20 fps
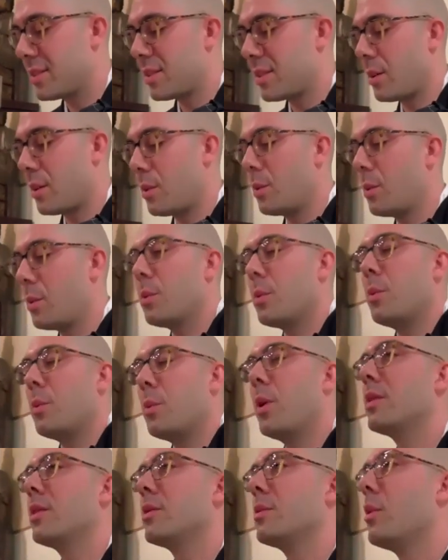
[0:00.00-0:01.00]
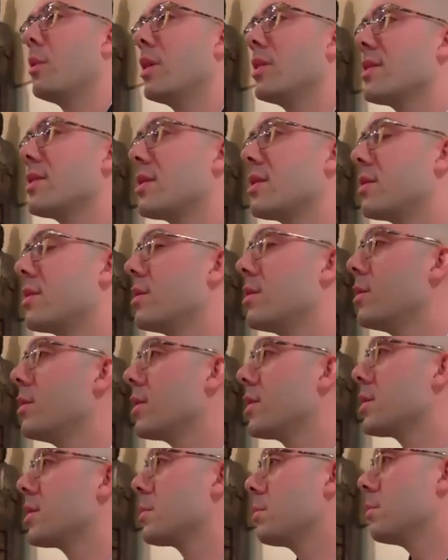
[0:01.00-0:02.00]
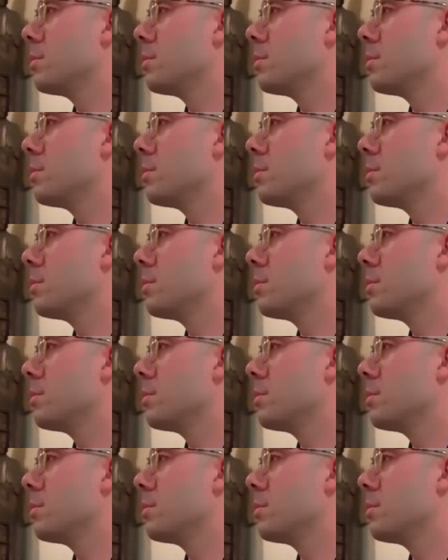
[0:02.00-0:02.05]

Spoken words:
so what wants to